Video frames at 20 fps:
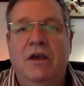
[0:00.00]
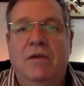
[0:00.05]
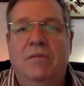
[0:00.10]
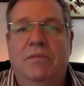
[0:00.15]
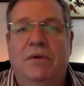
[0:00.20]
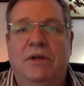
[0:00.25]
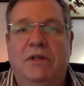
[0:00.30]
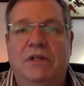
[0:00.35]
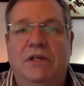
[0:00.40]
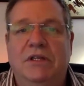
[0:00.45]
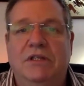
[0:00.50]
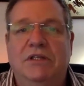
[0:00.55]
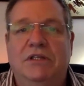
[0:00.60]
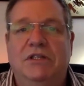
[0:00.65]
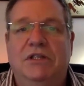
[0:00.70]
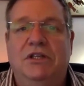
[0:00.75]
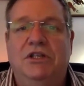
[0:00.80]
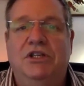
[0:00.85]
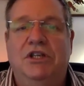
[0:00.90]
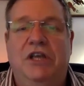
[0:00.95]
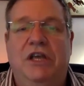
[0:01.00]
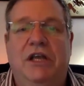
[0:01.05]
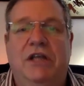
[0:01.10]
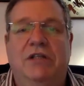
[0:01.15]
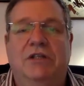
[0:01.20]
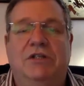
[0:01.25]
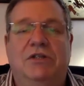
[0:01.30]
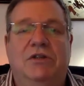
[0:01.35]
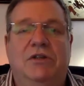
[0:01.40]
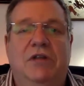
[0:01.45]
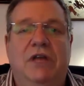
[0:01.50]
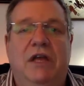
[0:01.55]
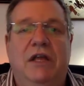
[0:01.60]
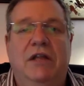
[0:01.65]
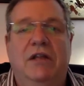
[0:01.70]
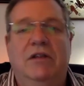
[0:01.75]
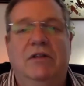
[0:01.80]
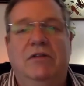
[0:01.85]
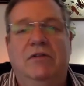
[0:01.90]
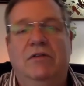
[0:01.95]
But this is a chance to
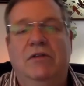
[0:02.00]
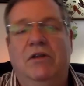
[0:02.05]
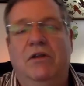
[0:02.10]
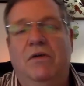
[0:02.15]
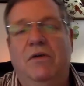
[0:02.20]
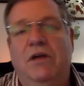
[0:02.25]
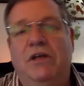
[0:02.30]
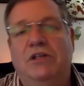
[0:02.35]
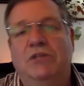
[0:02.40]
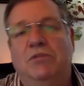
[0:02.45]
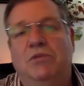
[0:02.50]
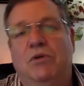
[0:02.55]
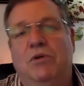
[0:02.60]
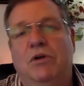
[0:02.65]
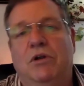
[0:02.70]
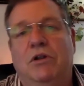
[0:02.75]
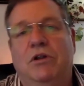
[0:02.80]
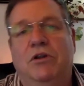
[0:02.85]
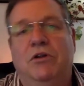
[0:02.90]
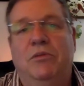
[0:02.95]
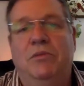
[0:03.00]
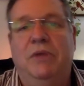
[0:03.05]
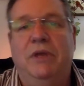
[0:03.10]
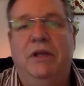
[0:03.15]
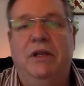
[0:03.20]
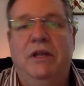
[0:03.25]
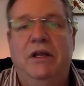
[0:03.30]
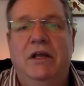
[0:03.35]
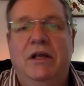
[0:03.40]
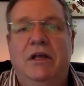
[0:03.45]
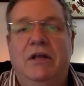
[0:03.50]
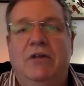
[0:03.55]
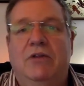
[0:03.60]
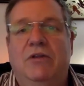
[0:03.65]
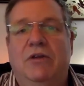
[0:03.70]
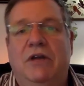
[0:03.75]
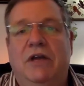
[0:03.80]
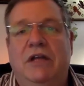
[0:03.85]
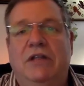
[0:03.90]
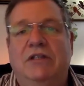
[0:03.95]
then, explore a little bit,
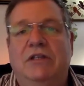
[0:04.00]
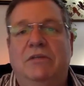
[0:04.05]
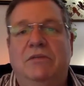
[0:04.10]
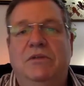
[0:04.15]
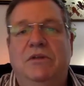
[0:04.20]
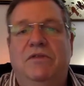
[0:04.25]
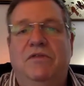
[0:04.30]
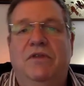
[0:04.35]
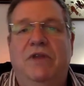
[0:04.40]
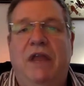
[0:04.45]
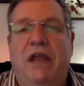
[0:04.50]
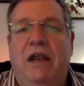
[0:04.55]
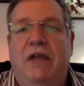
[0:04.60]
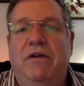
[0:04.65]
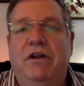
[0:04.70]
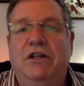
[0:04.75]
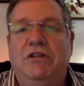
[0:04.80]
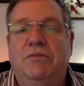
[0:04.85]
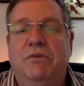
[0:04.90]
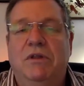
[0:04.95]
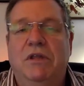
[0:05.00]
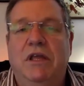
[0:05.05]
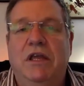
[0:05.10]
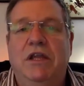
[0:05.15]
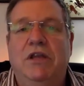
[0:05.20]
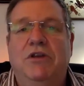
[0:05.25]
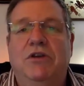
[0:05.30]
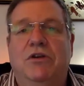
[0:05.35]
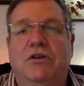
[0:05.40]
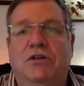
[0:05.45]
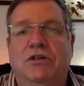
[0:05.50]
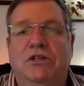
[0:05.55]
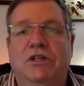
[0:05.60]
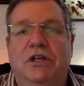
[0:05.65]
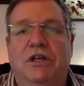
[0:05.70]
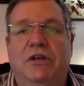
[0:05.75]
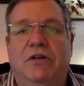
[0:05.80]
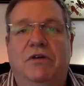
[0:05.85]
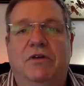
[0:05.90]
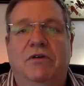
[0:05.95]
look at some different areas within
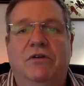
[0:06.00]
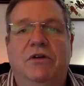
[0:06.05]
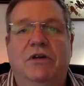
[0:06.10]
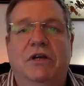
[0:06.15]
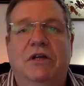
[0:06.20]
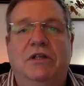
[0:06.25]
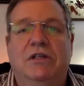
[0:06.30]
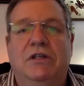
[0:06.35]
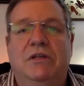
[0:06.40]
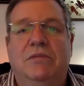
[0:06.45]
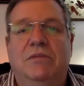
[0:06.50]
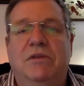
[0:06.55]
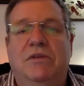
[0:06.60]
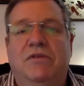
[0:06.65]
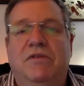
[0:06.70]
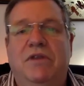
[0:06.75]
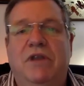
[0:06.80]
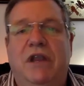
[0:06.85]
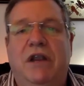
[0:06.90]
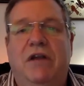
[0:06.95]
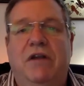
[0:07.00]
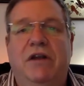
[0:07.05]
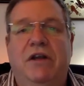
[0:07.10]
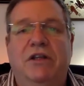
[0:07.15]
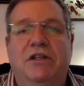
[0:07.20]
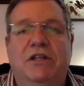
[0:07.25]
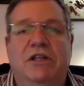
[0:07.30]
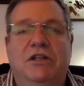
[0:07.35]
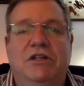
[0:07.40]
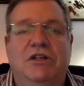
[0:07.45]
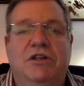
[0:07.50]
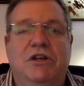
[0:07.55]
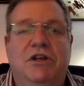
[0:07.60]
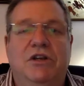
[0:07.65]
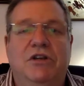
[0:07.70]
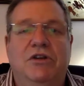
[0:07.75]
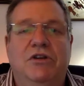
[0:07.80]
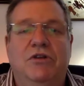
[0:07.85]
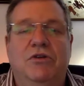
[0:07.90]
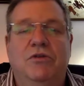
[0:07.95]
nursing, or look at some different areas that you
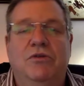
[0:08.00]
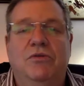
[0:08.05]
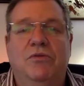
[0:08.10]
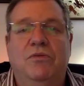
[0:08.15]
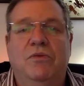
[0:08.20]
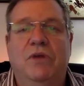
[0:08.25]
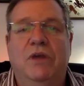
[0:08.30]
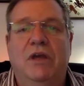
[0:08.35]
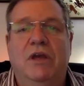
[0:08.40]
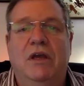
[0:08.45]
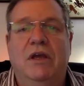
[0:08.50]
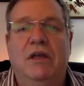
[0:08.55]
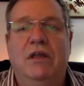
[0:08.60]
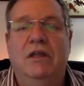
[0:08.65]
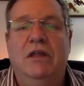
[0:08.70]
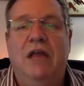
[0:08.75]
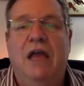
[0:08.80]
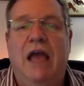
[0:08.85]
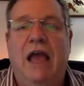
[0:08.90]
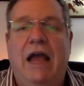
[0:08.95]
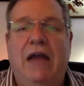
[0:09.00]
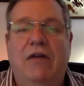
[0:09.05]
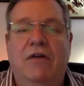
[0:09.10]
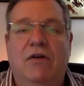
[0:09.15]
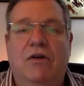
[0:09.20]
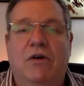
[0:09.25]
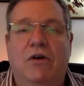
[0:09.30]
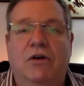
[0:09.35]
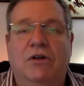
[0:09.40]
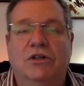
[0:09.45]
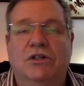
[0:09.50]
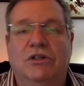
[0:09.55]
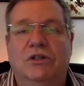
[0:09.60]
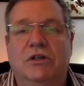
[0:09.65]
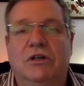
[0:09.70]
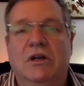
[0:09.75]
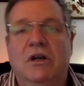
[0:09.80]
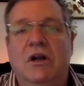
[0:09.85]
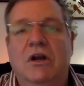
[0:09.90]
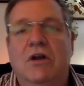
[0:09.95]
can do with
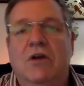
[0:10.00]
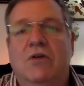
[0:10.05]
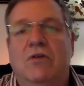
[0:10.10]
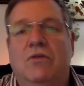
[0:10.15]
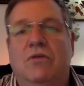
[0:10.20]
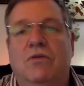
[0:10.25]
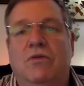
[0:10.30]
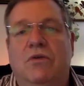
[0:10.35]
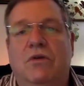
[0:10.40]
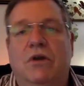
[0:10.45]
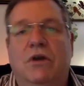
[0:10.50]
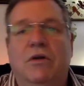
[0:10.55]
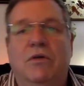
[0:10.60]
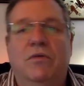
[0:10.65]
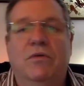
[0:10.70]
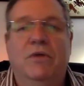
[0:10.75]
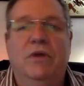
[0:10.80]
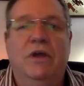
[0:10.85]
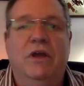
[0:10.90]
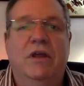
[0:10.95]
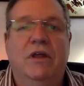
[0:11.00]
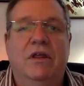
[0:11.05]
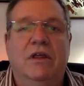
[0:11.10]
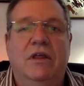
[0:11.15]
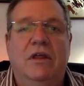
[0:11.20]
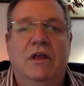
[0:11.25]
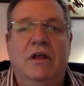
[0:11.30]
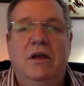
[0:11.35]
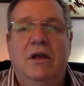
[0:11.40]
agriculture or with